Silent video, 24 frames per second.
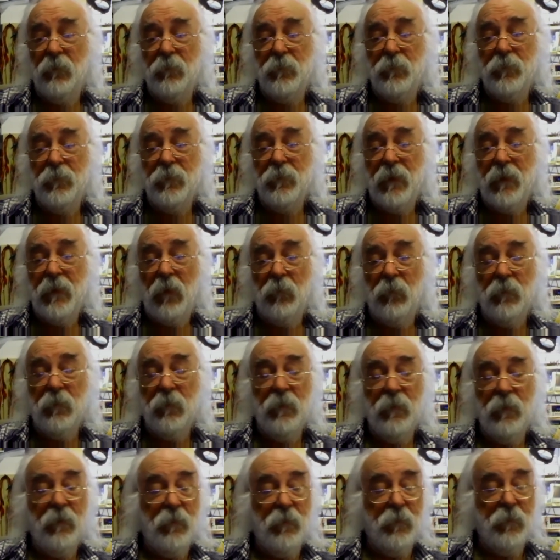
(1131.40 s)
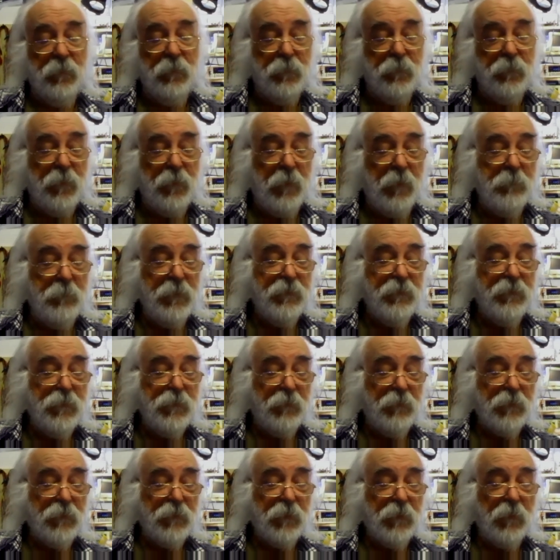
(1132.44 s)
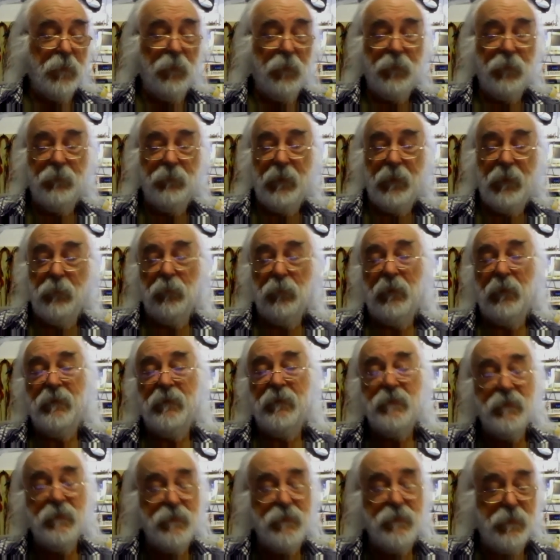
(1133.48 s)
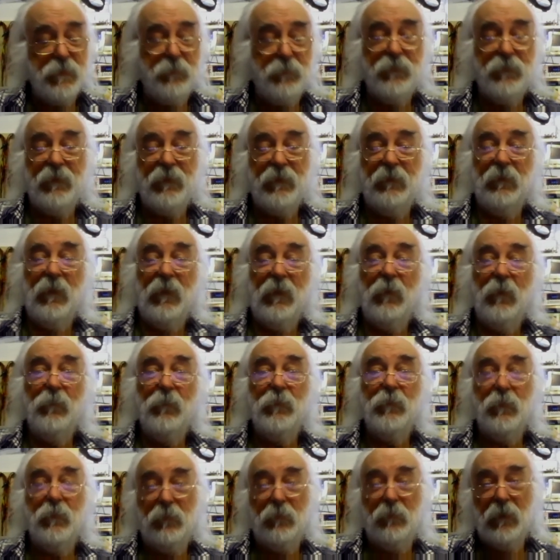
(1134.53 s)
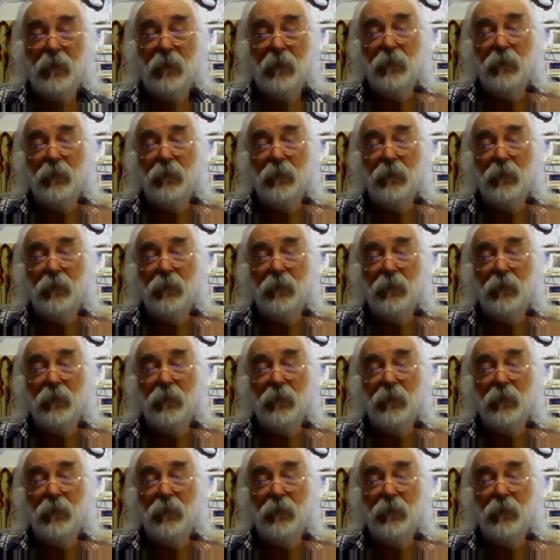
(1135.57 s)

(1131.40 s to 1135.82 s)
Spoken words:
now that means you have to cultivate relationships that allow you to